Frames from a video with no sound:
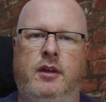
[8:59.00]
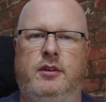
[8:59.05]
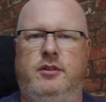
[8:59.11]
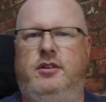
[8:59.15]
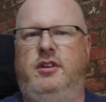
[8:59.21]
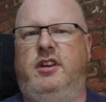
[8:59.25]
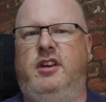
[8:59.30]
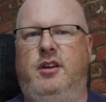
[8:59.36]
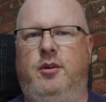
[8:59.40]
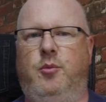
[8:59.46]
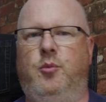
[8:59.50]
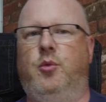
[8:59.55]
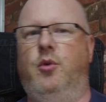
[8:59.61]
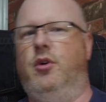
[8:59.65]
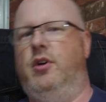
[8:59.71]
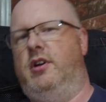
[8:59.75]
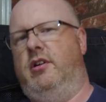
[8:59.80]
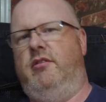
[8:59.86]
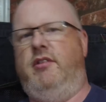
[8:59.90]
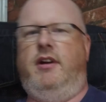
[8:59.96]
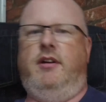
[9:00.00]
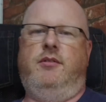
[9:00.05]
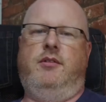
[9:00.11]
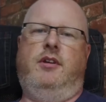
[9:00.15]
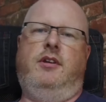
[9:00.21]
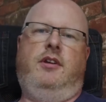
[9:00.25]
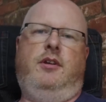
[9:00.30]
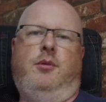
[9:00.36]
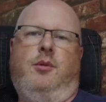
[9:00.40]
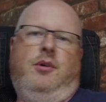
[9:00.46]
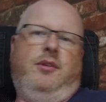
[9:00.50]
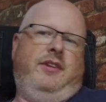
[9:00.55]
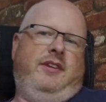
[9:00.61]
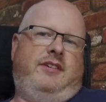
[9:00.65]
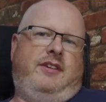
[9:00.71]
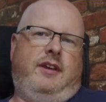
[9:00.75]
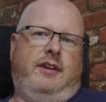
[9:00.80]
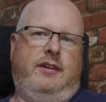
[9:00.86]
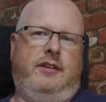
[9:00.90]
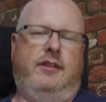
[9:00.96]
so you can walk around and do all
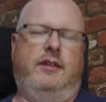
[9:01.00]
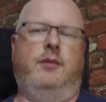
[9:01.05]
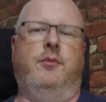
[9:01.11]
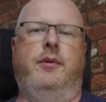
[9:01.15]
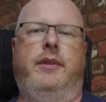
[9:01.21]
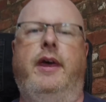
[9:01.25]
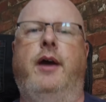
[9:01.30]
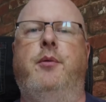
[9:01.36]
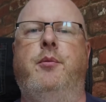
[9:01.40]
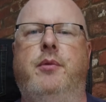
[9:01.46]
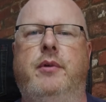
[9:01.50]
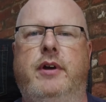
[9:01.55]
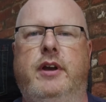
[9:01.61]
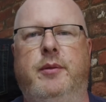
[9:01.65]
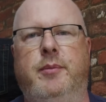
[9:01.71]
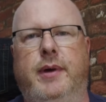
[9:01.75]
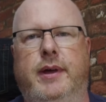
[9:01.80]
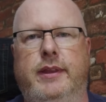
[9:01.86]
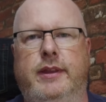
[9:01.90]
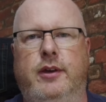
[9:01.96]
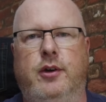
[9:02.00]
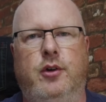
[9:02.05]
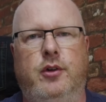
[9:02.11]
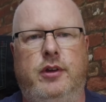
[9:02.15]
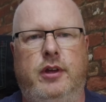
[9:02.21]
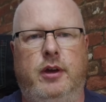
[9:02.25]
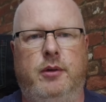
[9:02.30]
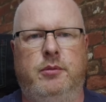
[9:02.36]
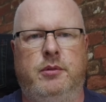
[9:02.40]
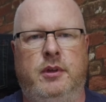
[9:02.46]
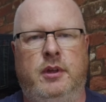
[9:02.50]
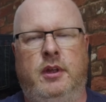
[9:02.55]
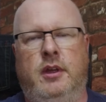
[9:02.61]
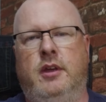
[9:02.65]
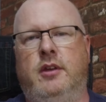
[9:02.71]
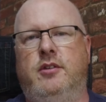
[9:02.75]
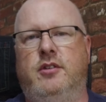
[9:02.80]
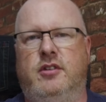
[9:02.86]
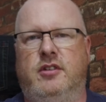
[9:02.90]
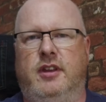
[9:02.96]
this kind of thing without worrying about the audio,
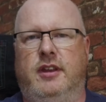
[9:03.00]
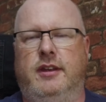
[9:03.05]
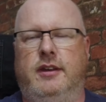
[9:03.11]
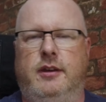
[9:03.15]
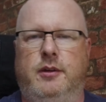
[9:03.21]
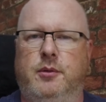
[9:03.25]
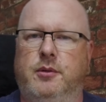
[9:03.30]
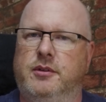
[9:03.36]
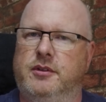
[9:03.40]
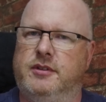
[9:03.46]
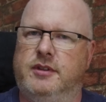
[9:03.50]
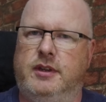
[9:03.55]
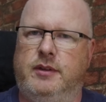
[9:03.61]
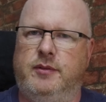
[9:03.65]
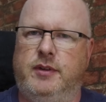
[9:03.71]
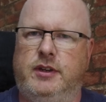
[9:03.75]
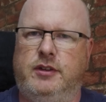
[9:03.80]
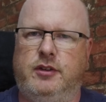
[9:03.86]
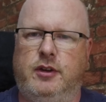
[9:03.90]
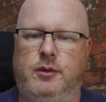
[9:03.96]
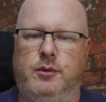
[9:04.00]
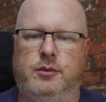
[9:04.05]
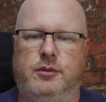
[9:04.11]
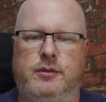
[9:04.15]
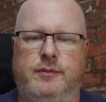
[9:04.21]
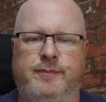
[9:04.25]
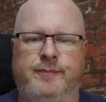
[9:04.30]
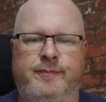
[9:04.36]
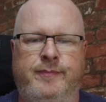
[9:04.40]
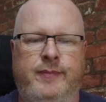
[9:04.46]
just like they do on TV shows.